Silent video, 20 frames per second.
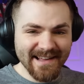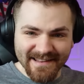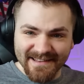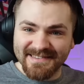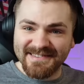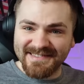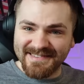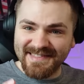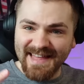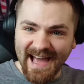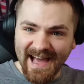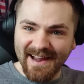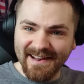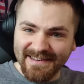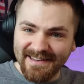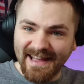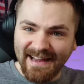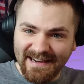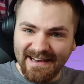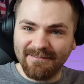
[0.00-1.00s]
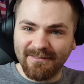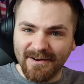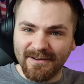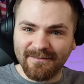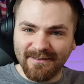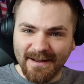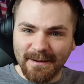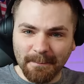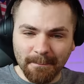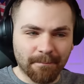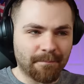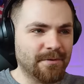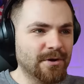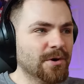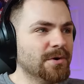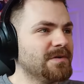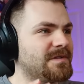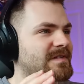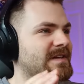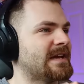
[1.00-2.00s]
this is that level of like
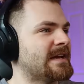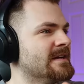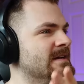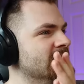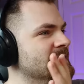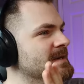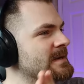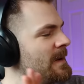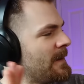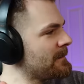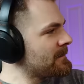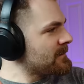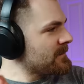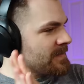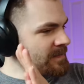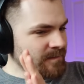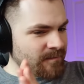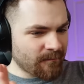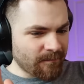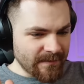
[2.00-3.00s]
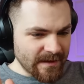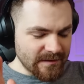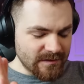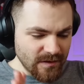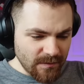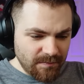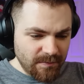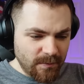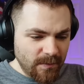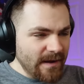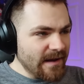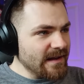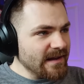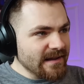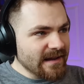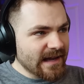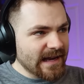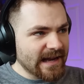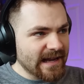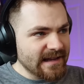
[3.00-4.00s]
beauty. Does
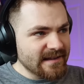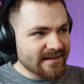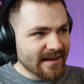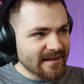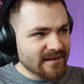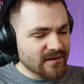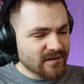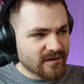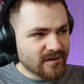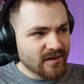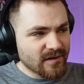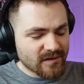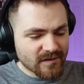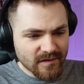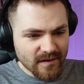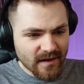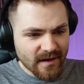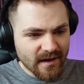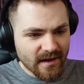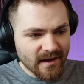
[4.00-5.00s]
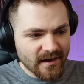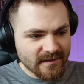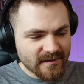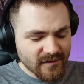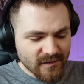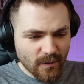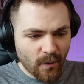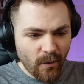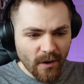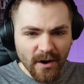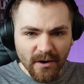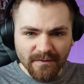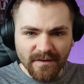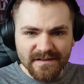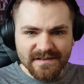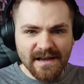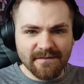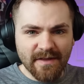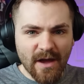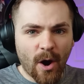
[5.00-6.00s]

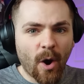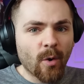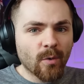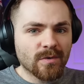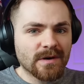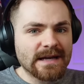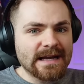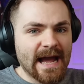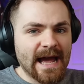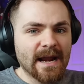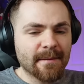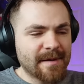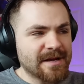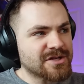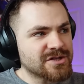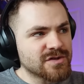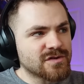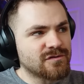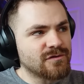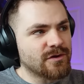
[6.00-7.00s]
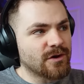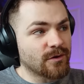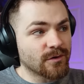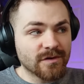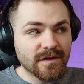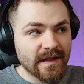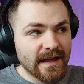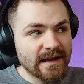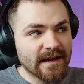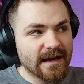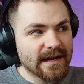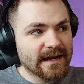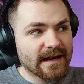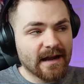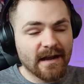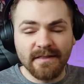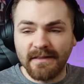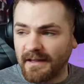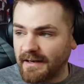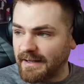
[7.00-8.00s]
Ahoyoverse have their own like animation studio? Or do they like
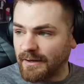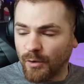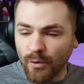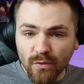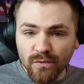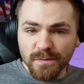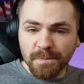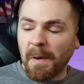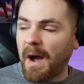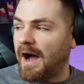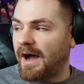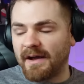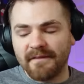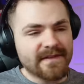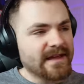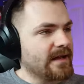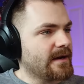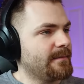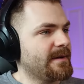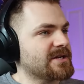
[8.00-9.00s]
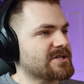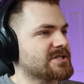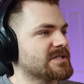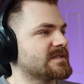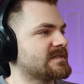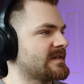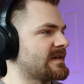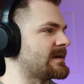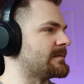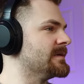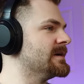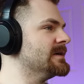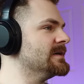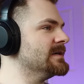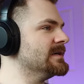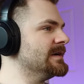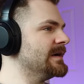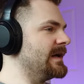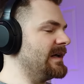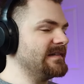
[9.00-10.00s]
who's part of the animation team?
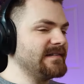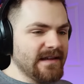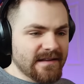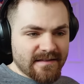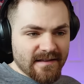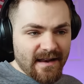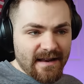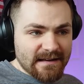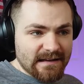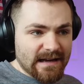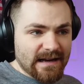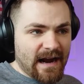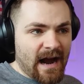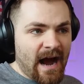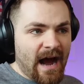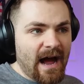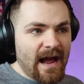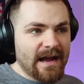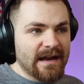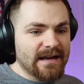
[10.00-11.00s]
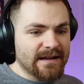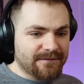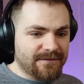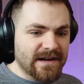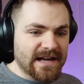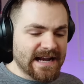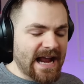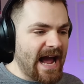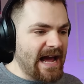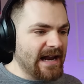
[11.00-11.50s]
Do they like hire like fucking